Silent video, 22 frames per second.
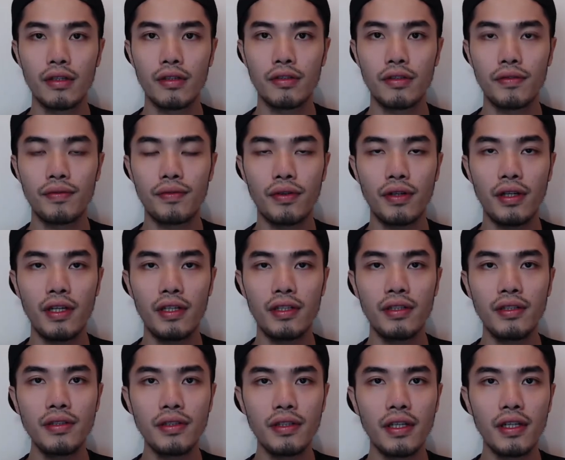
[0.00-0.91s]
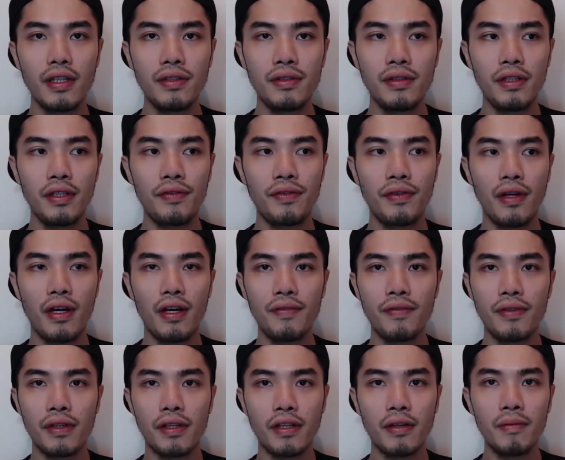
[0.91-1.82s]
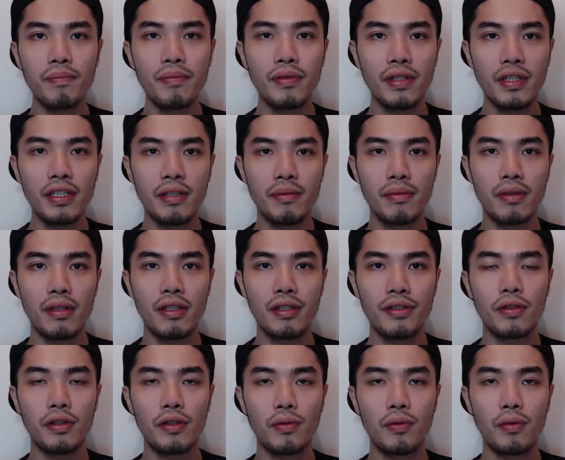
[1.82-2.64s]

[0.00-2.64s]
So in this case, if you have a company in Malaysia,